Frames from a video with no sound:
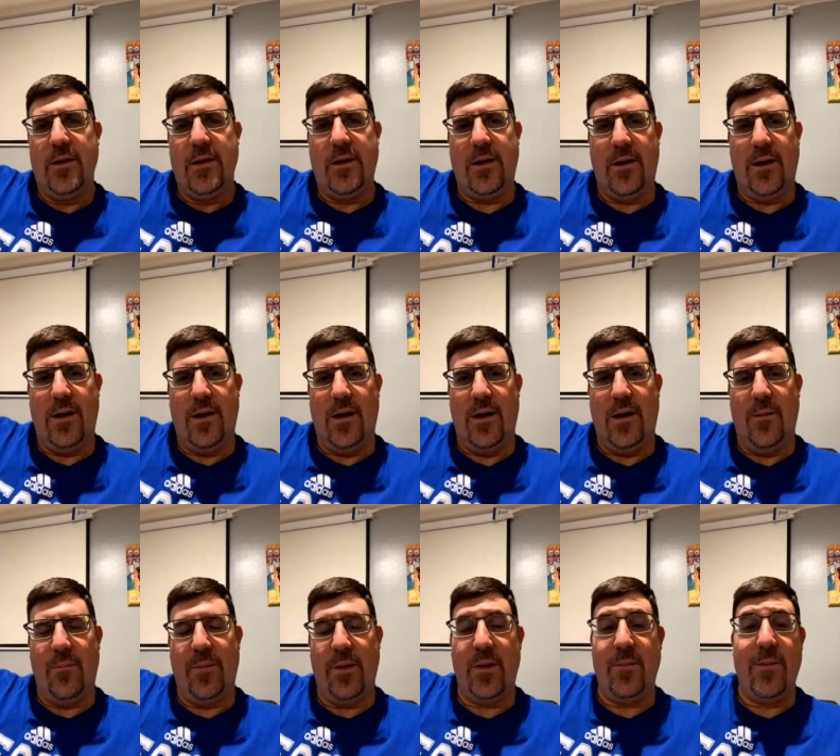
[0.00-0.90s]

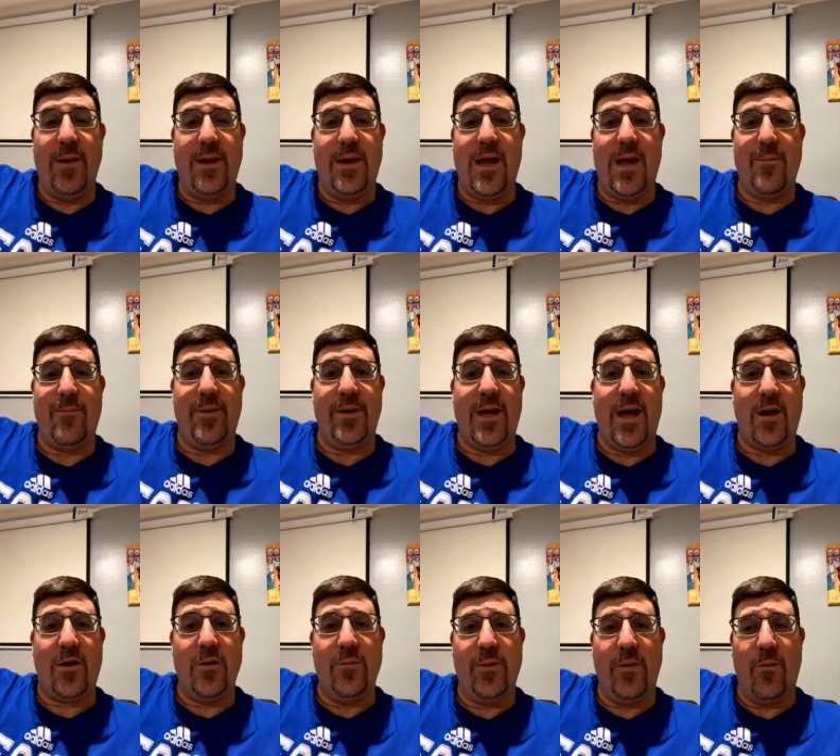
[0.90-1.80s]
uh, but it may not be.
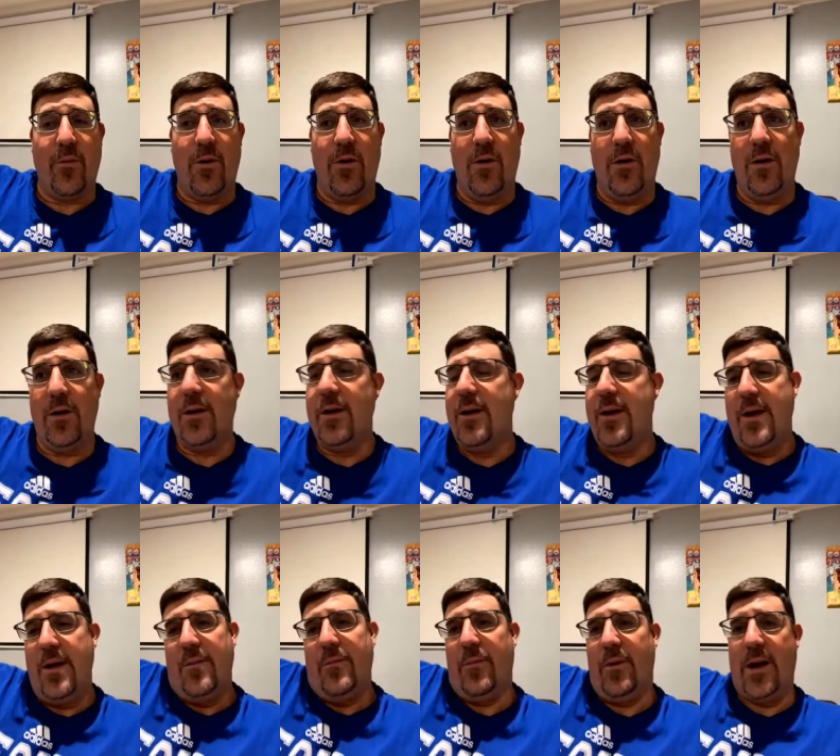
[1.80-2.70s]
I could be wrong,
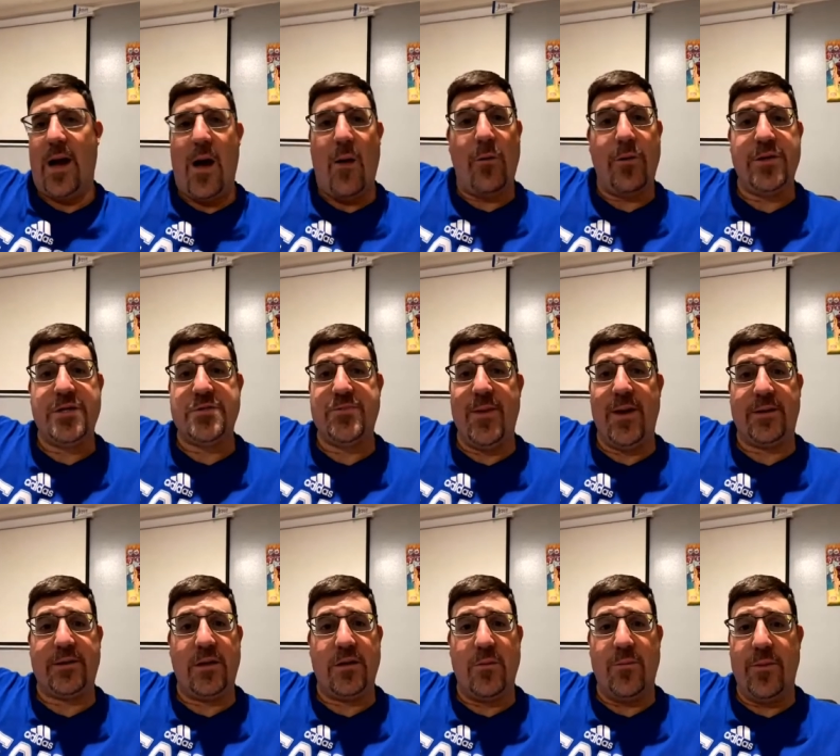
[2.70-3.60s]
but I would
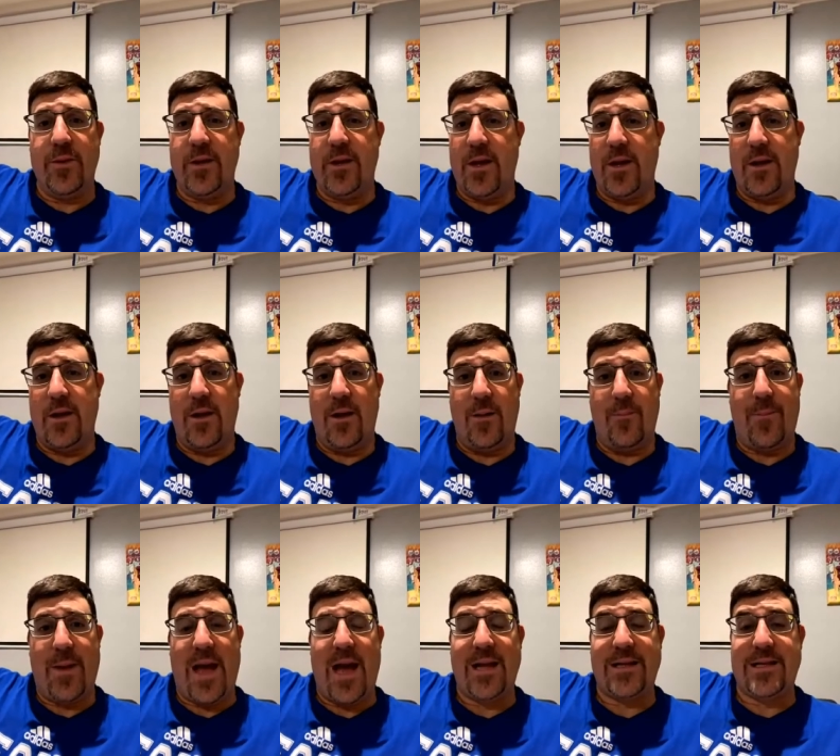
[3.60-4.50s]
expect it to be a uh,
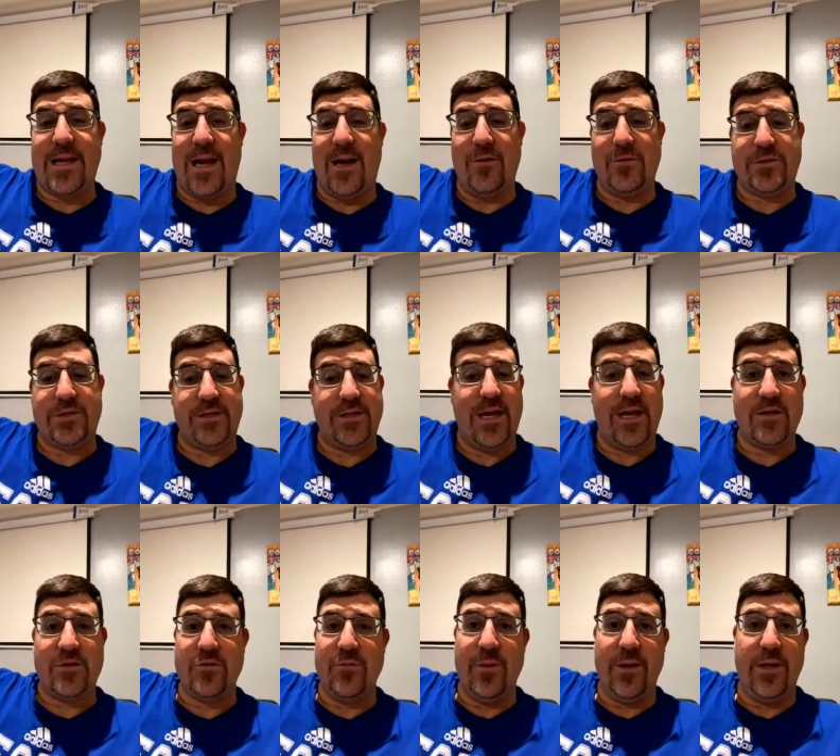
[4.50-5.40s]
packed house and
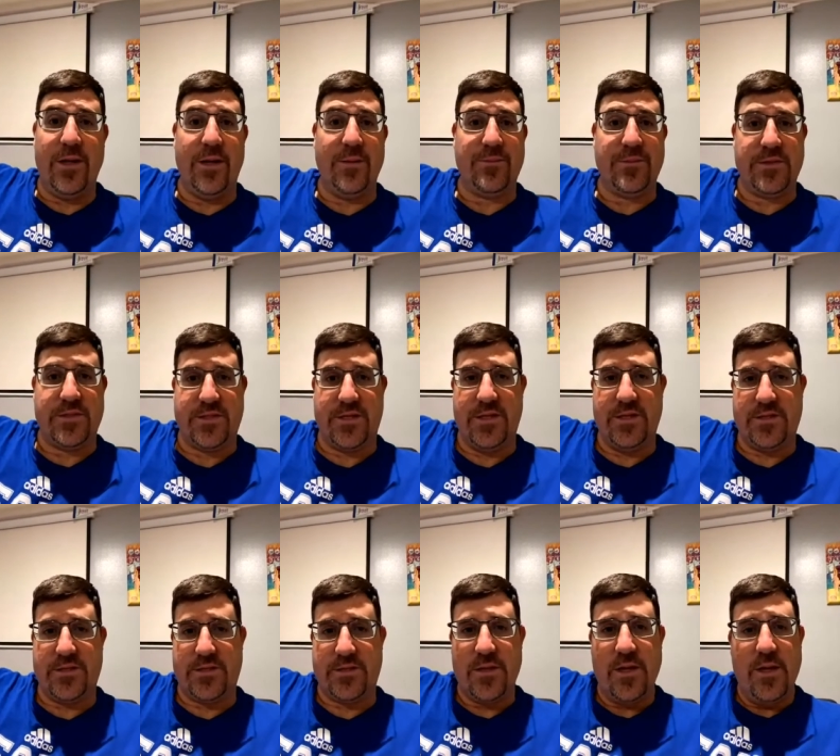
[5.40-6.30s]
not too many empty
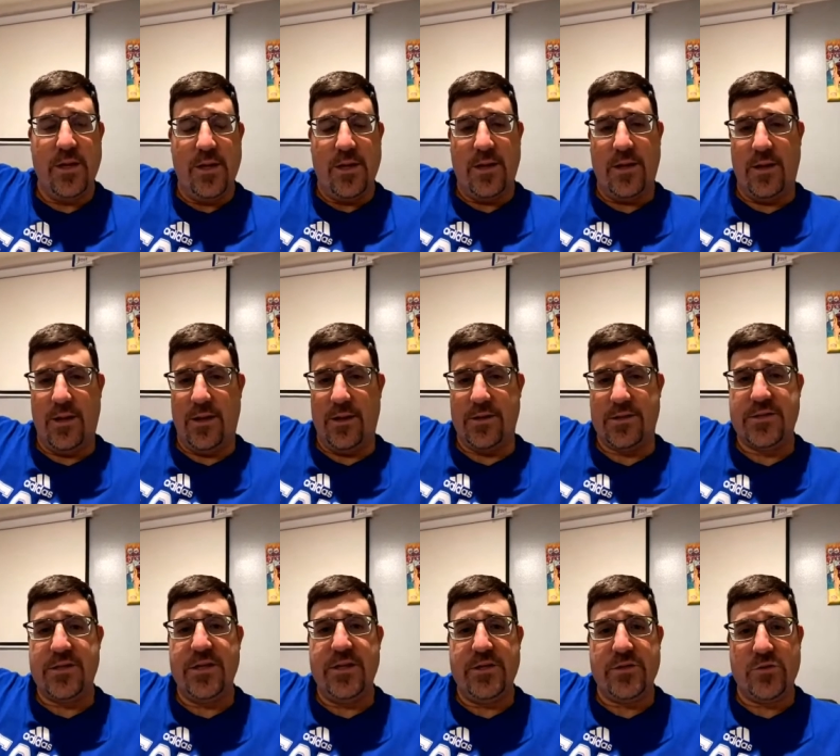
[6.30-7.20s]
seats uh, yeah. to
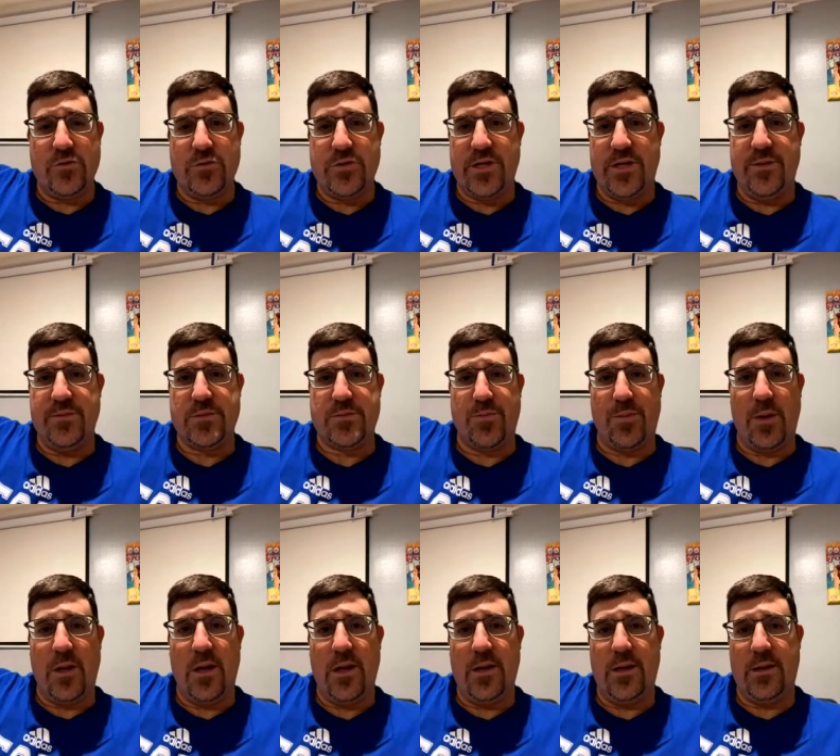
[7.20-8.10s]
see these two teams
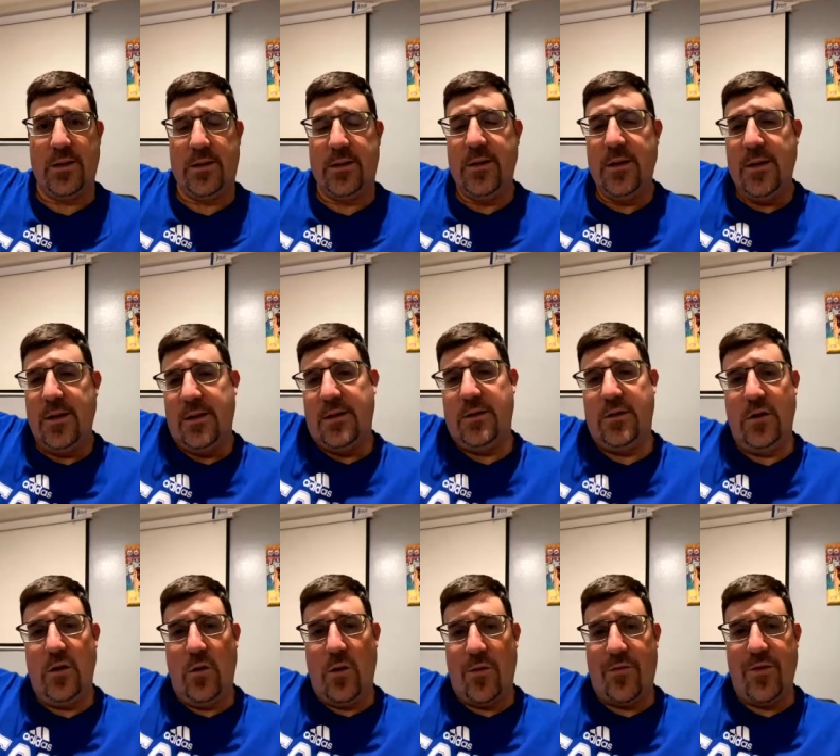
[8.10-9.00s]
play. And you
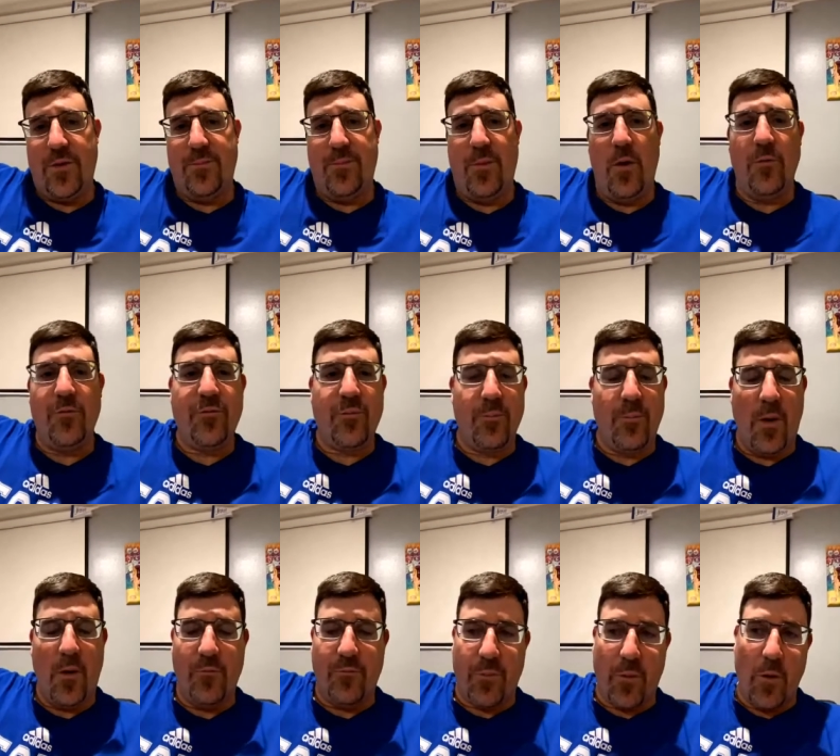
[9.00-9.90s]
know, I think both
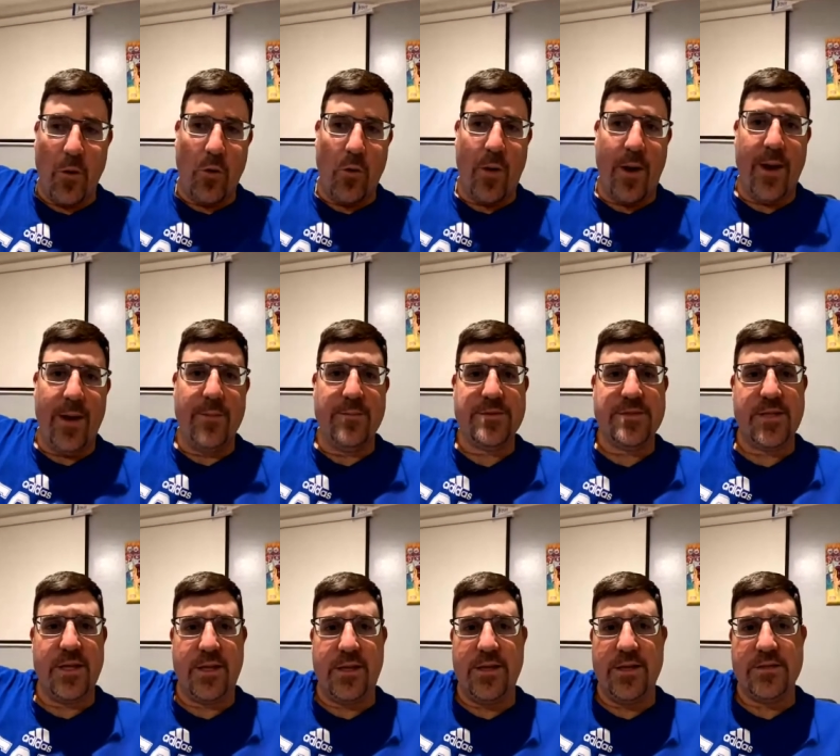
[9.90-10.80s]
both programs,
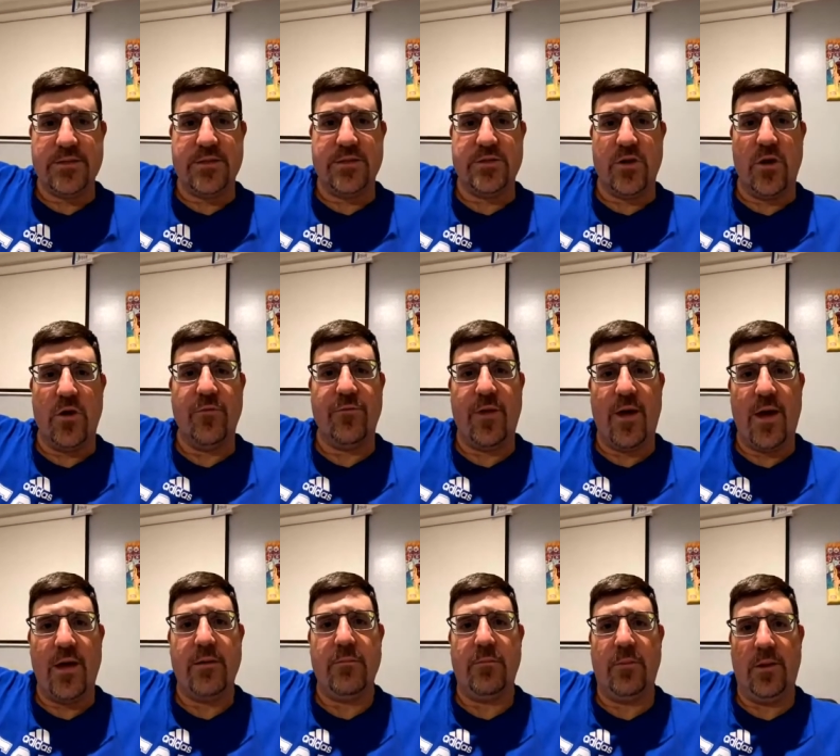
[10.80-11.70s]
the kids deserve
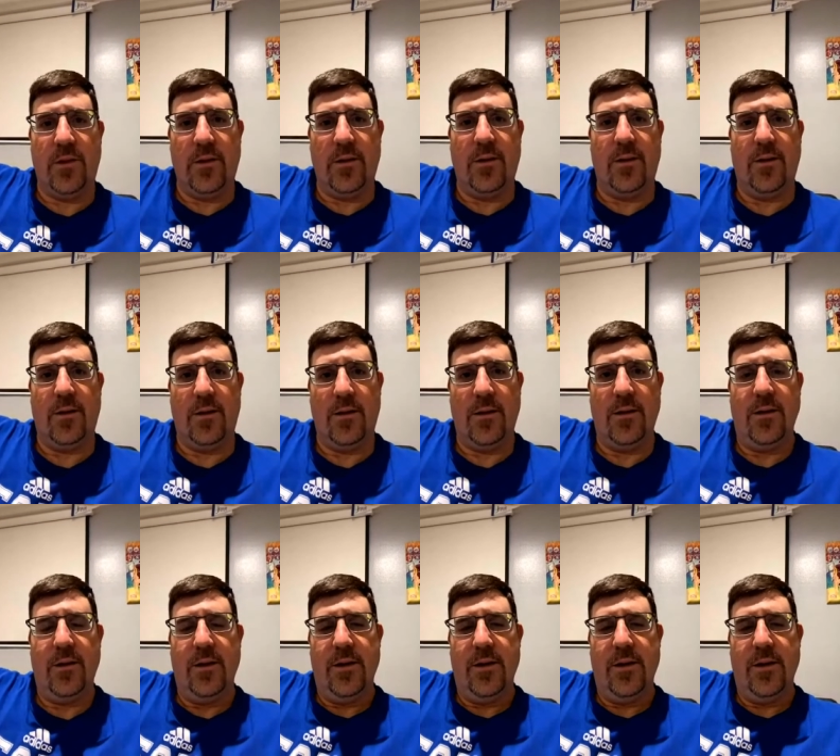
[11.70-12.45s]
that, and uh,